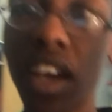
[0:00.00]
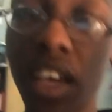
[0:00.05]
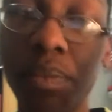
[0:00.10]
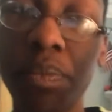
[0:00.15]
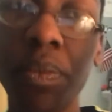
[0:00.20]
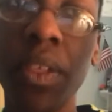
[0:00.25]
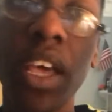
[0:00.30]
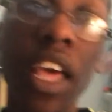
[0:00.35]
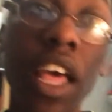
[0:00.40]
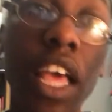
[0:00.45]

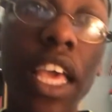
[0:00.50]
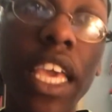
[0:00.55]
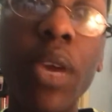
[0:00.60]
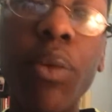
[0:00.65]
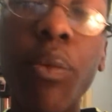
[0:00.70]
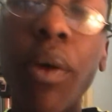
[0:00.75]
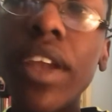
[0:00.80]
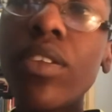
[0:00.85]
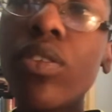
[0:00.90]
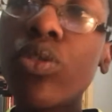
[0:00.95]
on. He
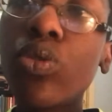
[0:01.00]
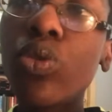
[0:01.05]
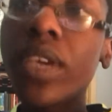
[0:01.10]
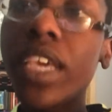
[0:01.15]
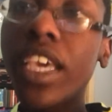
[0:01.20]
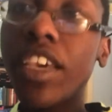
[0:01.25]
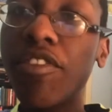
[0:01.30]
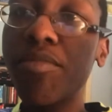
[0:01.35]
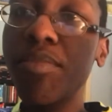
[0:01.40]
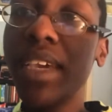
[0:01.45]
wanted to
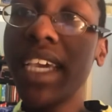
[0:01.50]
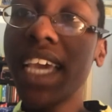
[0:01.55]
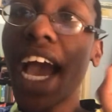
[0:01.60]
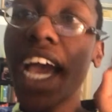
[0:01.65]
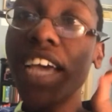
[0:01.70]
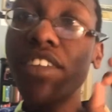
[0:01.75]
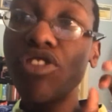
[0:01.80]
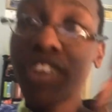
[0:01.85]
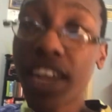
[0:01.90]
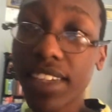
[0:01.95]
give me
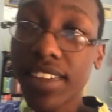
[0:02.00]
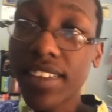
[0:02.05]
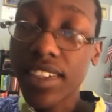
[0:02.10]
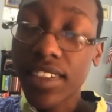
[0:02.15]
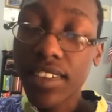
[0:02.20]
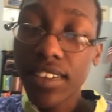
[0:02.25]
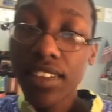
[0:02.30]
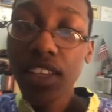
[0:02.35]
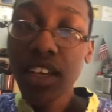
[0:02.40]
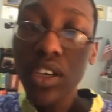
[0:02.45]

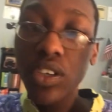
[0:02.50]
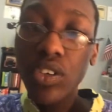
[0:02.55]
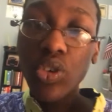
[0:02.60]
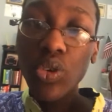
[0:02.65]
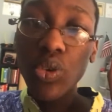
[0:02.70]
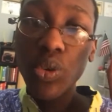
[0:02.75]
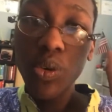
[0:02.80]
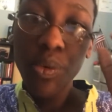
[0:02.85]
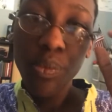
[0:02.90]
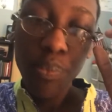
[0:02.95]
addresses
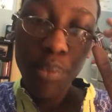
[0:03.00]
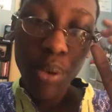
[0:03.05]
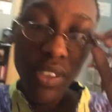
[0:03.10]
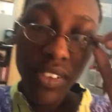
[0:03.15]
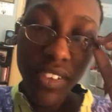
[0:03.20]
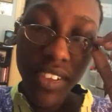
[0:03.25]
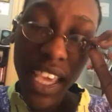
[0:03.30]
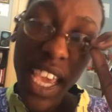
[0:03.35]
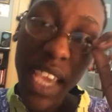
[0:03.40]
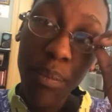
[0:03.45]
to
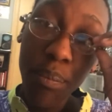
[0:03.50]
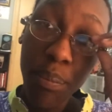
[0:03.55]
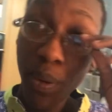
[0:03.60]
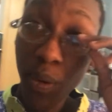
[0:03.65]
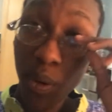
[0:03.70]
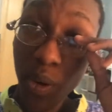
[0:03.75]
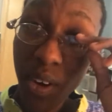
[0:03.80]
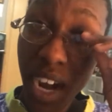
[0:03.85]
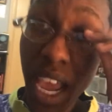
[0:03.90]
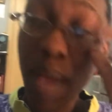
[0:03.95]
put a
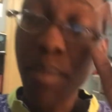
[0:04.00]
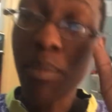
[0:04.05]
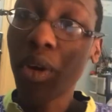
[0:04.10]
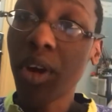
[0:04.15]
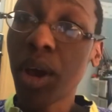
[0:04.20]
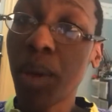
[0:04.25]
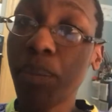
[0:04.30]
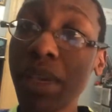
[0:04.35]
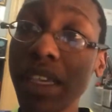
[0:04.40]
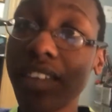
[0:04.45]
program
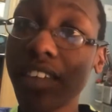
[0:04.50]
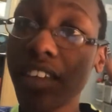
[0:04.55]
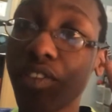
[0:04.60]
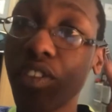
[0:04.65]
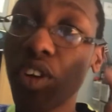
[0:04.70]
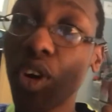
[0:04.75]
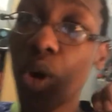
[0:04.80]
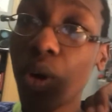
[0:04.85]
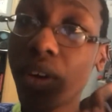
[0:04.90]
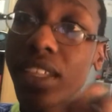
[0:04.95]
or a piece
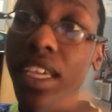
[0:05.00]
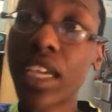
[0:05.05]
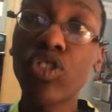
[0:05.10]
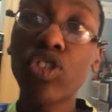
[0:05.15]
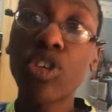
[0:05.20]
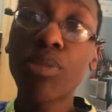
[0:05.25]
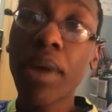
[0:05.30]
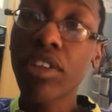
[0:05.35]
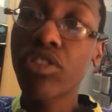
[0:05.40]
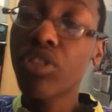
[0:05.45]
of code
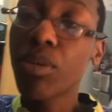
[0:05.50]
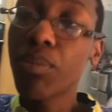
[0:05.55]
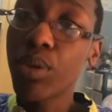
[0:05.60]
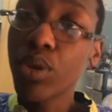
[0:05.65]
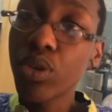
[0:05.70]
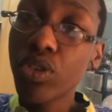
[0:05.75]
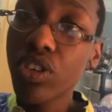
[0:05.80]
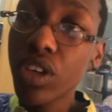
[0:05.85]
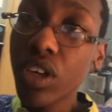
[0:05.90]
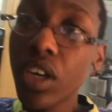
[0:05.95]
into my
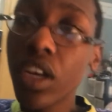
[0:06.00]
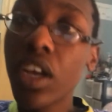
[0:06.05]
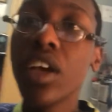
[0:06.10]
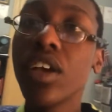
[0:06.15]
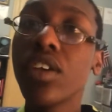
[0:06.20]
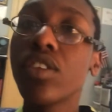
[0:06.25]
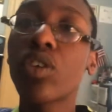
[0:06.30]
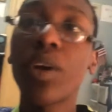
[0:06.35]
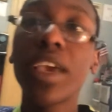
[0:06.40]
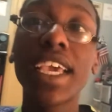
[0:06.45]
computer
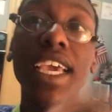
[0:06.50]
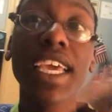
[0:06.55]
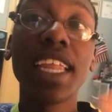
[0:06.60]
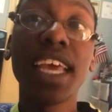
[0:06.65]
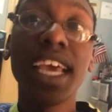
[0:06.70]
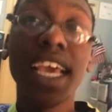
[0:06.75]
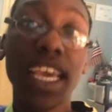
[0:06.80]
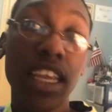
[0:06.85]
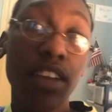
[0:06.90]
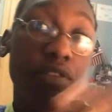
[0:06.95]
so he can
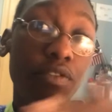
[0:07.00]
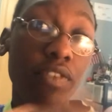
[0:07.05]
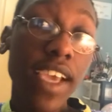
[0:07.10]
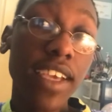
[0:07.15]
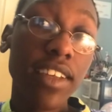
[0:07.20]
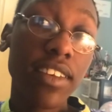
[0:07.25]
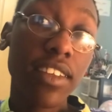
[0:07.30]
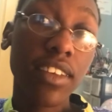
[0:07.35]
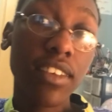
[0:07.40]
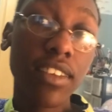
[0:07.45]

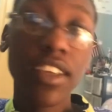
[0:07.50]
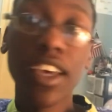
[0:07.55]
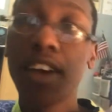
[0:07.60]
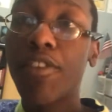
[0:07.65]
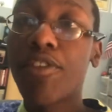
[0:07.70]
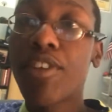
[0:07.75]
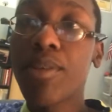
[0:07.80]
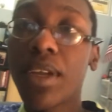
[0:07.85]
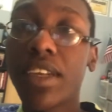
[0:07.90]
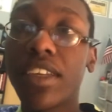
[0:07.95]
infect it
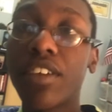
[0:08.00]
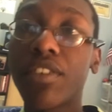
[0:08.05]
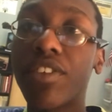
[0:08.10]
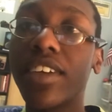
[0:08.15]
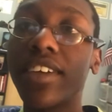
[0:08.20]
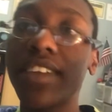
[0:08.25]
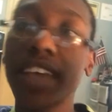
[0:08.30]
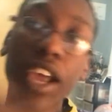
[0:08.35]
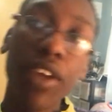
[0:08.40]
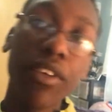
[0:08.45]
from a
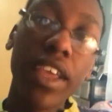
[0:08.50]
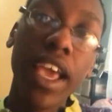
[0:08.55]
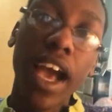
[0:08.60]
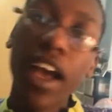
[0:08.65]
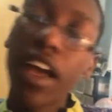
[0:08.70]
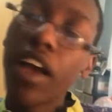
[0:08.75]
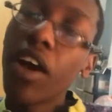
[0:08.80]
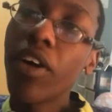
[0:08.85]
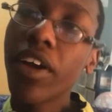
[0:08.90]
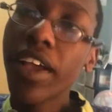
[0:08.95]
different area.
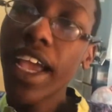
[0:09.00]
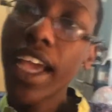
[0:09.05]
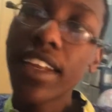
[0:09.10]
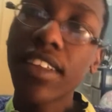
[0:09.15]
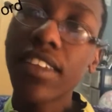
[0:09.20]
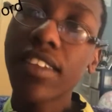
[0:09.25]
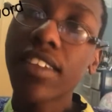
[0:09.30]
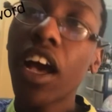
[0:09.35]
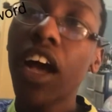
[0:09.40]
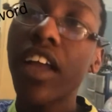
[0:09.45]
Okay,
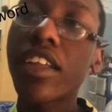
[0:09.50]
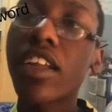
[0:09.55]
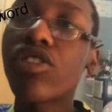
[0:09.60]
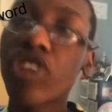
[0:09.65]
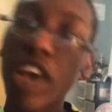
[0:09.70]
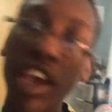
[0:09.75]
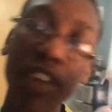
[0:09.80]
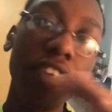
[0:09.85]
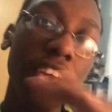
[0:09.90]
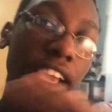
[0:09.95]
it is called a
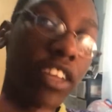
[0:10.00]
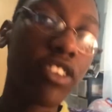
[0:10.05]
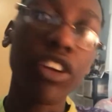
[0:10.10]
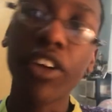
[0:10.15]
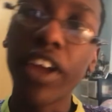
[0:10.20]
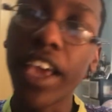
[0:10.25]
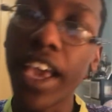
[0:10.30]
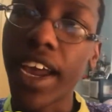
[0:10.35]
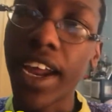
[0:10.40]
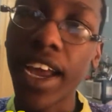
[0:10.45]

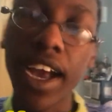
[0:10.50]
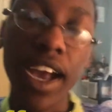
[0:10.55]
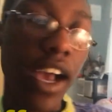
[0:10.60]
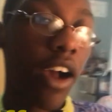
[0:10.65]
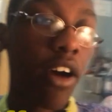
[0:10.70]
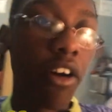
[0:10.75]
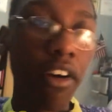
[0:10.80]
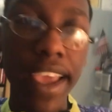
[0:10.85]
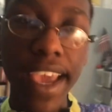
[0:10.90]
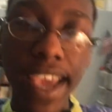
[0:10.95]
trifectory.
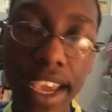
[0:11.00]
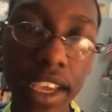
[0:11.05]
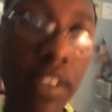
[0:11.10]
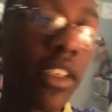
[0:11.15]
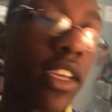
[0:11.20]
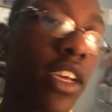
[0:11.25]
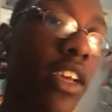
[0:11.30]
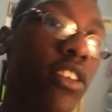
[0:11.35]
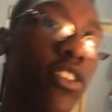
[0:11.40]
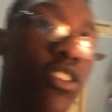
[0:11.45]
Okay,
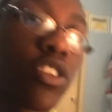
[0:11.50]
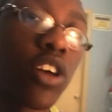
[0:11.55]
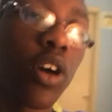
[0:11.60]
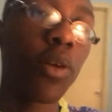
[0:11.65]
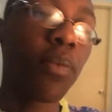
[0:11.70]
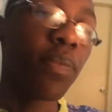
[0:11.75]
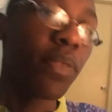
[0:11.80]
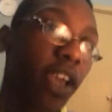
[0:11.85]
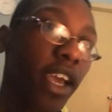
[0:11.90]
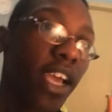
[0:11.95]
so